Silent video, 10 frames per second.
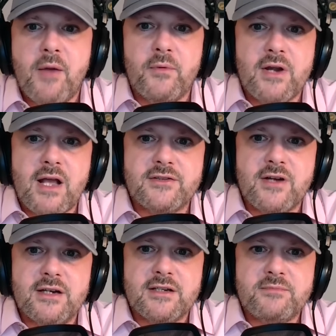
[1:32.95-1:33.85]
And we're not
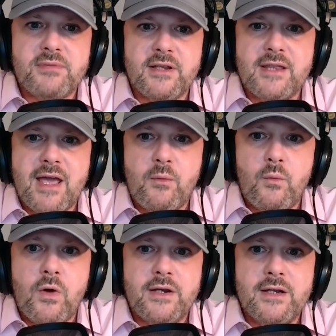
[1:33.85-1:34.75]
trying to split that
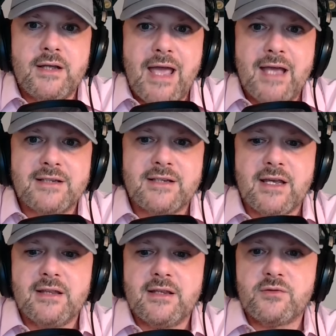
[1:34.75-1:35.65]
one
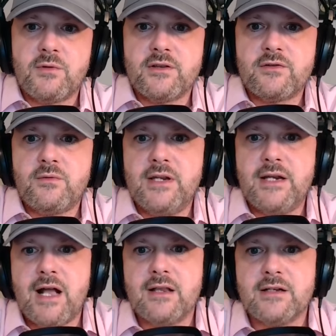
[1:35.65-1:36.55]
asset that's worth
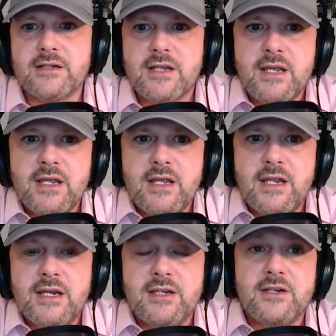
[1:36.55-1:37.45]
$20
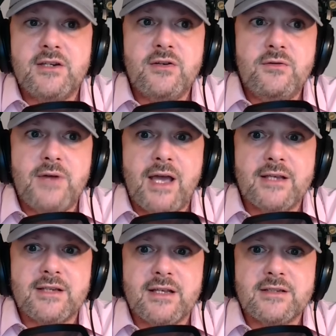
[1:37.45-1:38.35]
into two
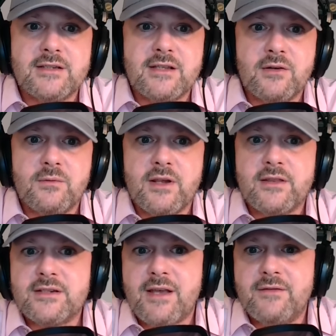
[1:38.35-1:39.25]
assets that are
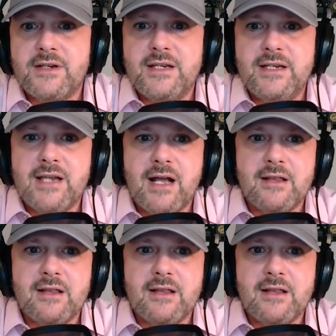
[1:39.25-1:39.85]
worth $17.